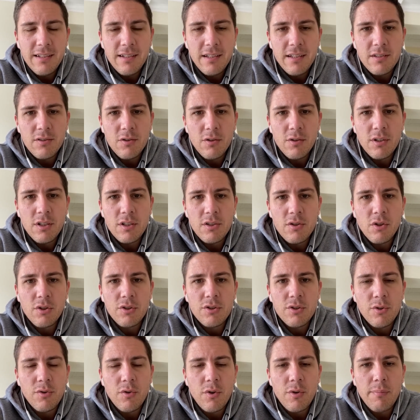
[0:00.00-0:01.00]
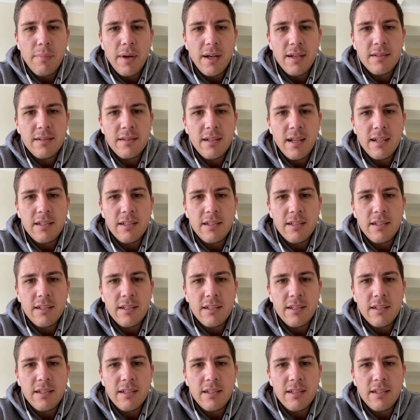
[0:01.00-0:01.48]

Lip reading: There's not so robust.